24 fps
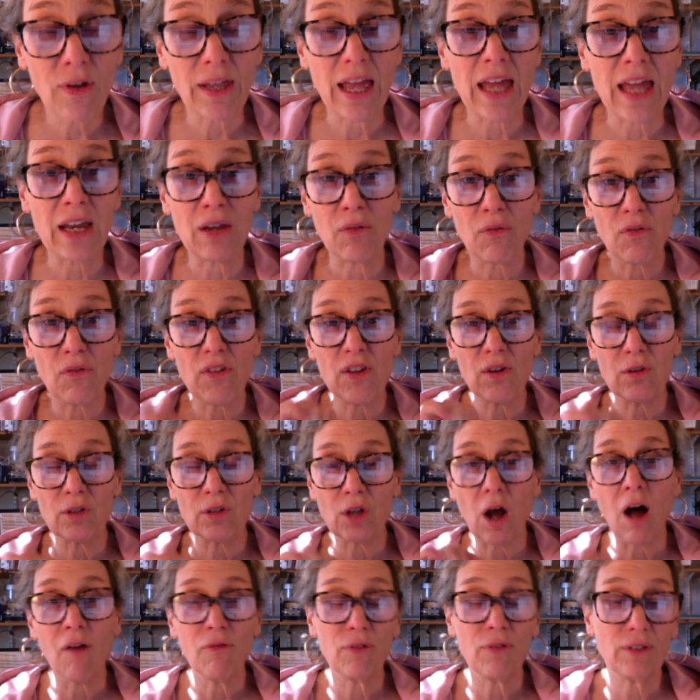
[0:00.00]
and it feels
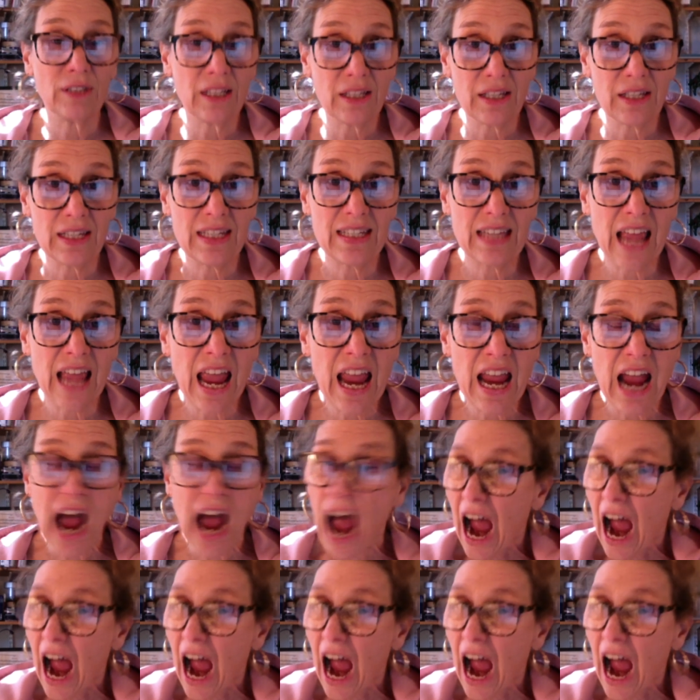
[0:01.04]
awful to this day.